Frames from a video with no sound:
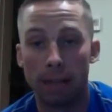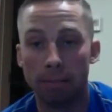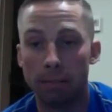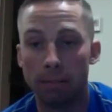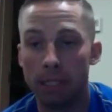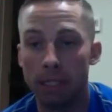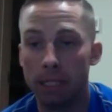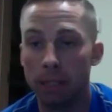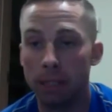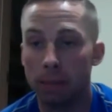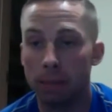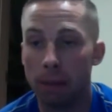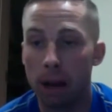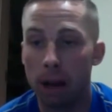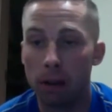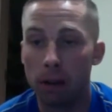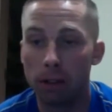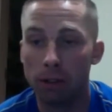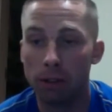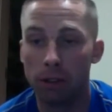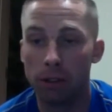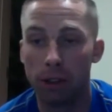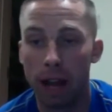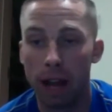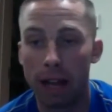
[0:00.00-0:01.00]
The amount of
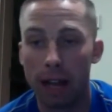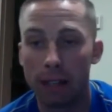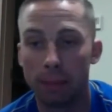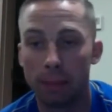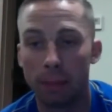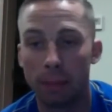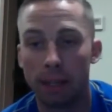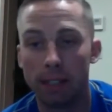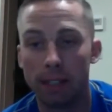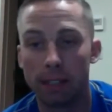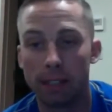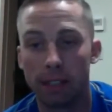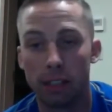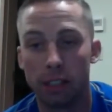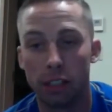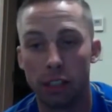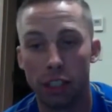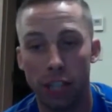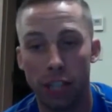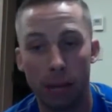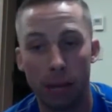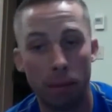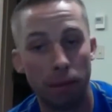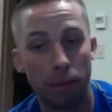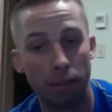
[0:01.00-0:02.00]
drag depends on the
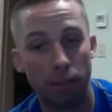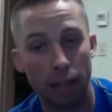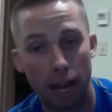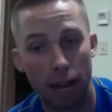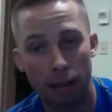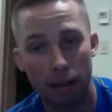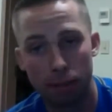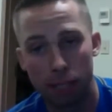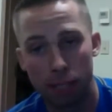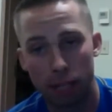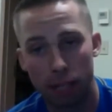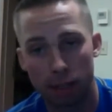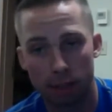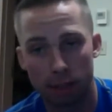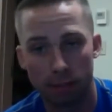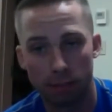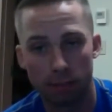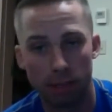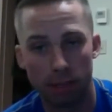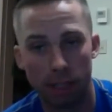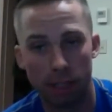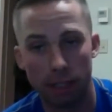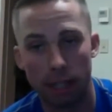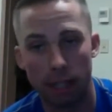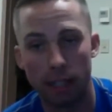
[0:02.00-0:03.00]
shape of the object,
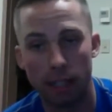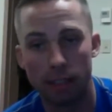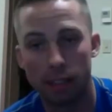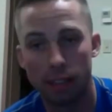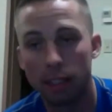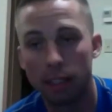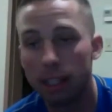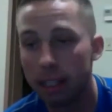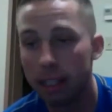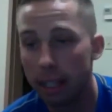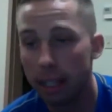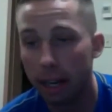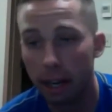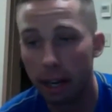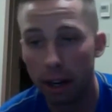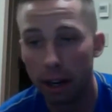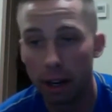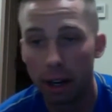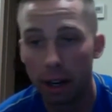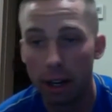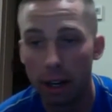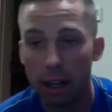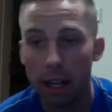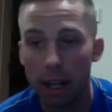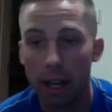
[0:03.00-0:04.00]
the density of the
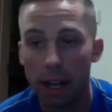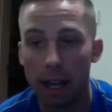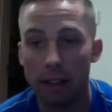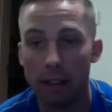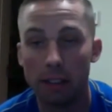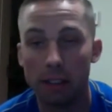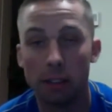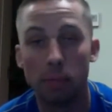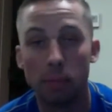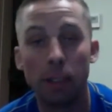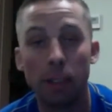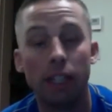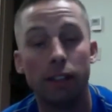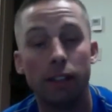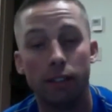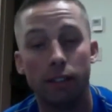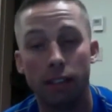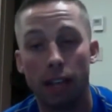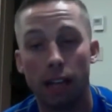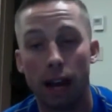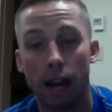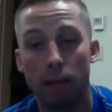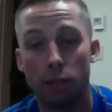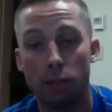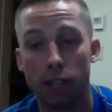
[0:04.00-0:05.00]
air, and the speed of the
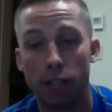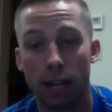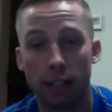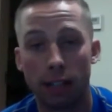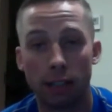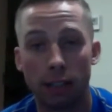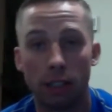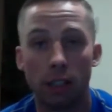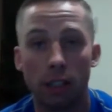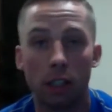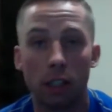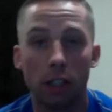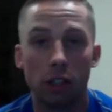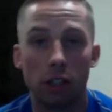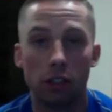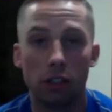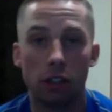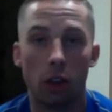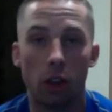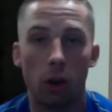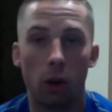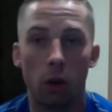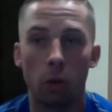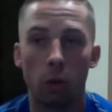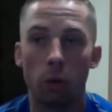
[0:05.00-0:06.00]
object.
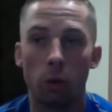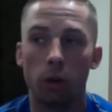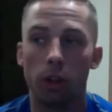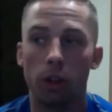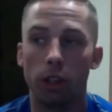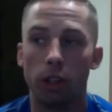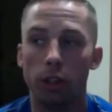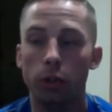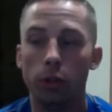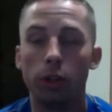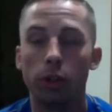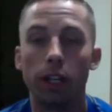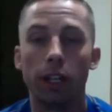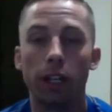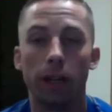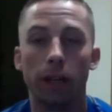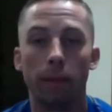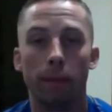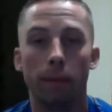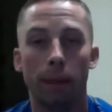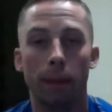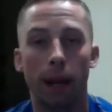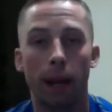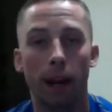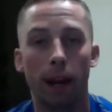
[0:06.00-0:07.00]
So you can
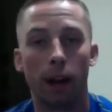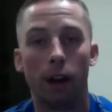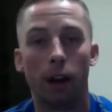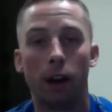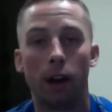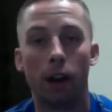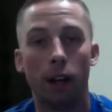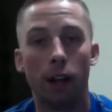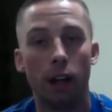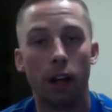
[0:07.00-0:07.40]
compare